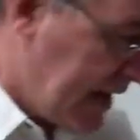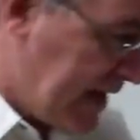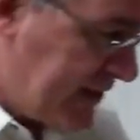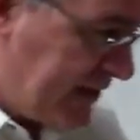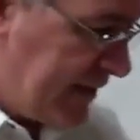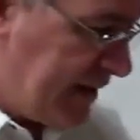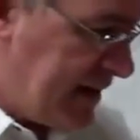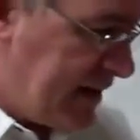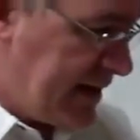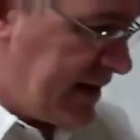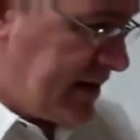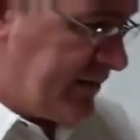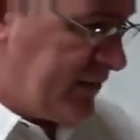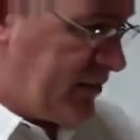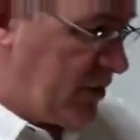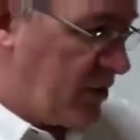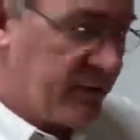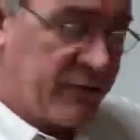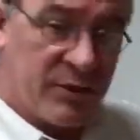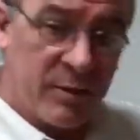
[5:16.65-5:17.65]
And they have
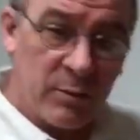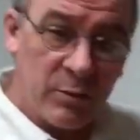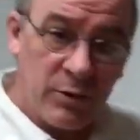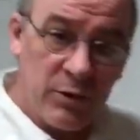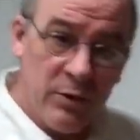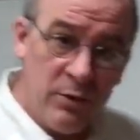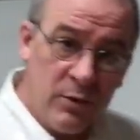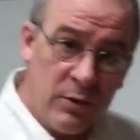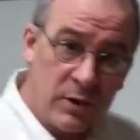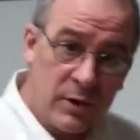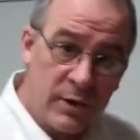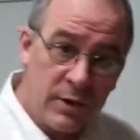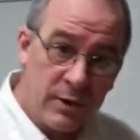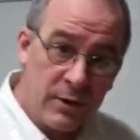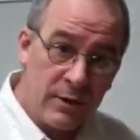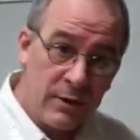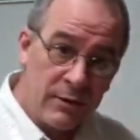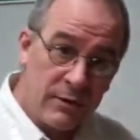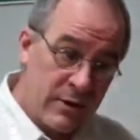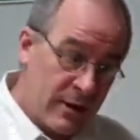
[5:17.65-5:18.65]
gone from Google
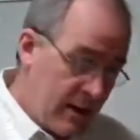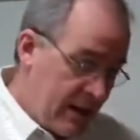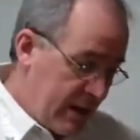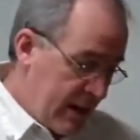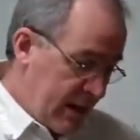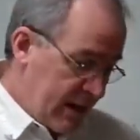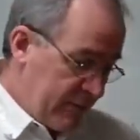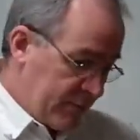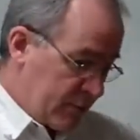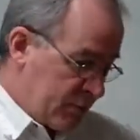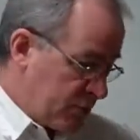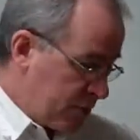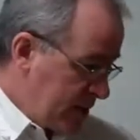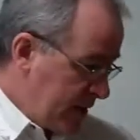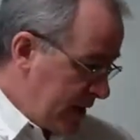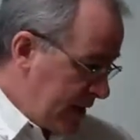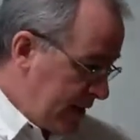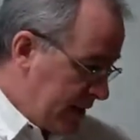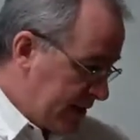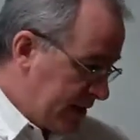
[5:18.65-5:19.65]
Earth and have
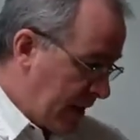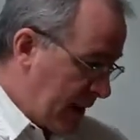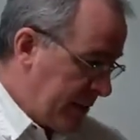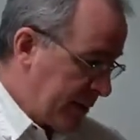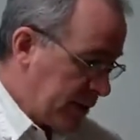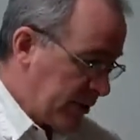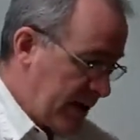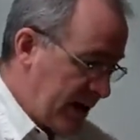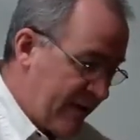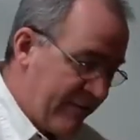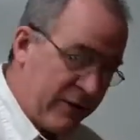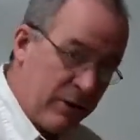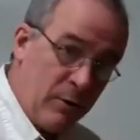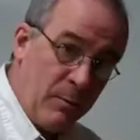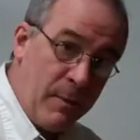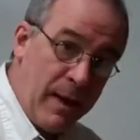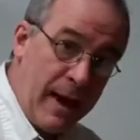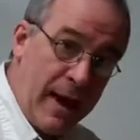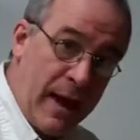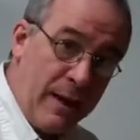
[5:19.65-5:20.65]
created a topographical
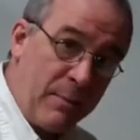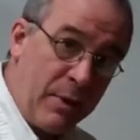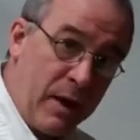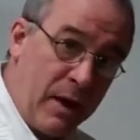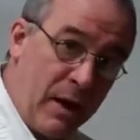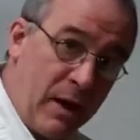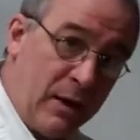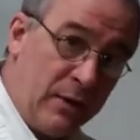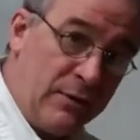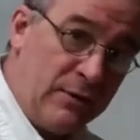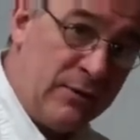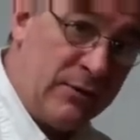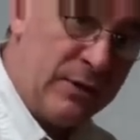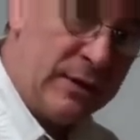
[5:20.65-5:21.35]
map of